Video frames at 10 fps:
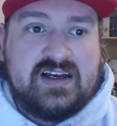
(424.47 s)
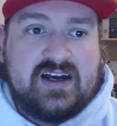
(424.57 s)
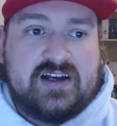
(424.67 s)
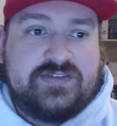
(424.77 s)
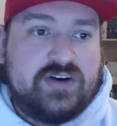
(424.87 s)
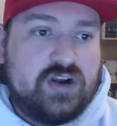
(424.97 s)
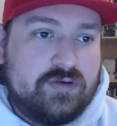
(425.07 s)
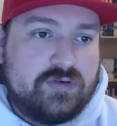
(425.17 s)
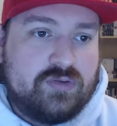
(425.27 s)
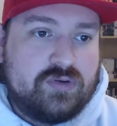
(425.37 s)
It's very
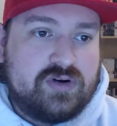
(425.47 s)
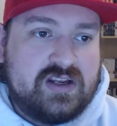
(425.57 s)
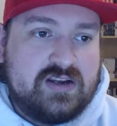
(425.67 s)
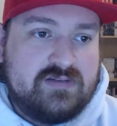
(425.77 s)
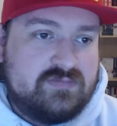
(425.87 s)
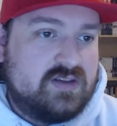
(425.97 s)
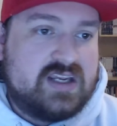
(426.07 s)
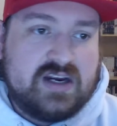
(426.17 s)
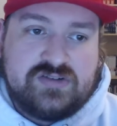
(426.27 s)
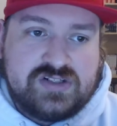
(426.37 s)
overlordy. The
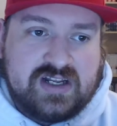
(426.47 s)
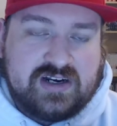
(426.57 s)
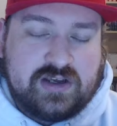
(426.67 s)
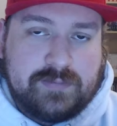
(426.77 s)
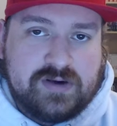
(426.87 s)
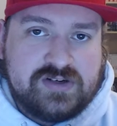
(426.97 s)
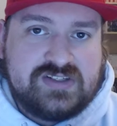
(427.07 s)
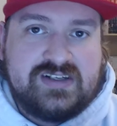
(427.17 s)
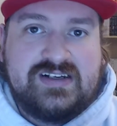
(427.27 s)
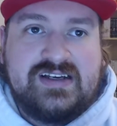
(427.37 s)
character's not a good
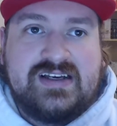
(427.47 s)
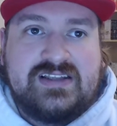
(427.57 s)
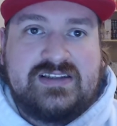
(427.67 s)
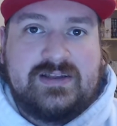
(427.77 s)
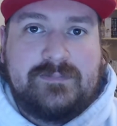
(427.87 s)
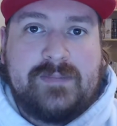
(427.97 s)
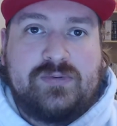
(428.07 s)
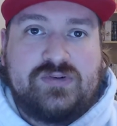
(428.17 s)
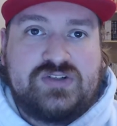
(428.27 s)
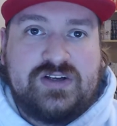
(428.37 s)
person. The
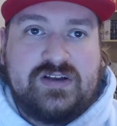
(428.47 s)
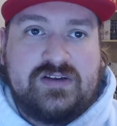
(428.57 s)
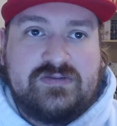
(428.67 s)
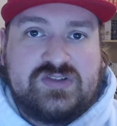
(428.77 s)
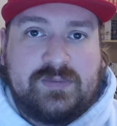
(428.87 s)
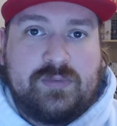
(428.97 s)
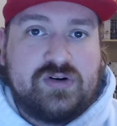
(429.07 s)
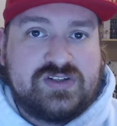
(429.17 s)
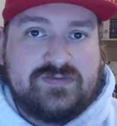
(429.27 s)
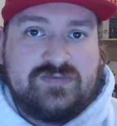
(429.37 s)
people she
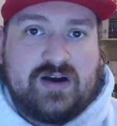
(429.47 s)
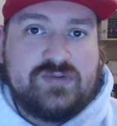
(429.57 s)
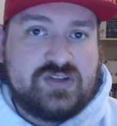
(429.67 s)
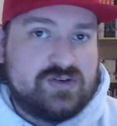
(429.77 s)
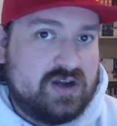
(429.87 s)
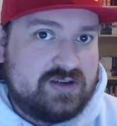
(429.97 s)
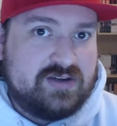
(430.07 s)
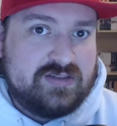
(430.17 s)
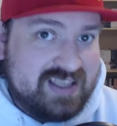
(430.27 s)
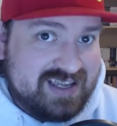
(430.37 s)
supports and follows are not
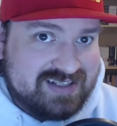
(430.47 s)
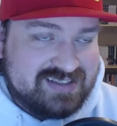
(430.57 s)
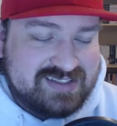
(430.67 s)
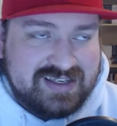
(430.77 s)
good things.